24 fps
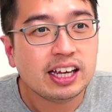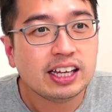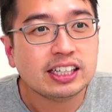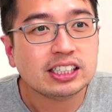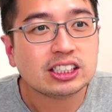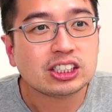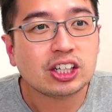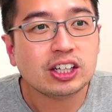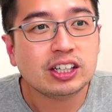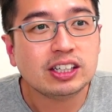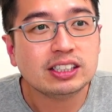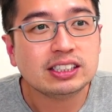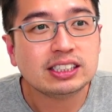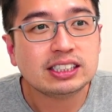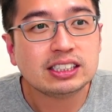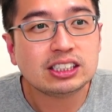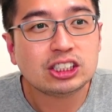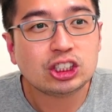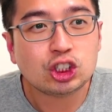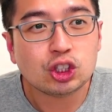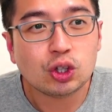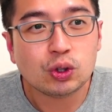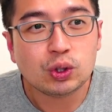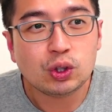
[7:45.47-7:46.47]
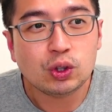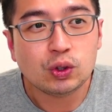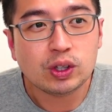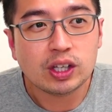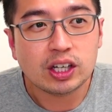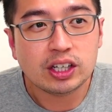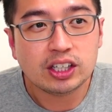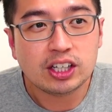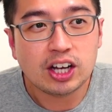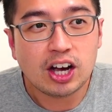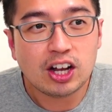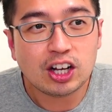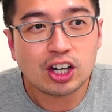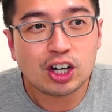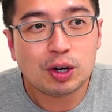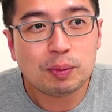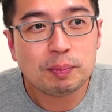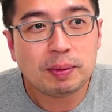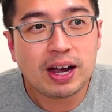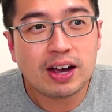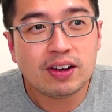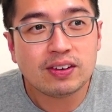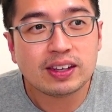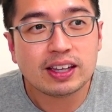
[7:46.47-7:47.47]
It's going to show you the dollar
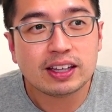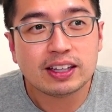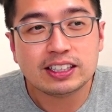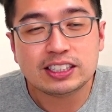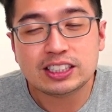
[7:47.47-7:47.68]
amount.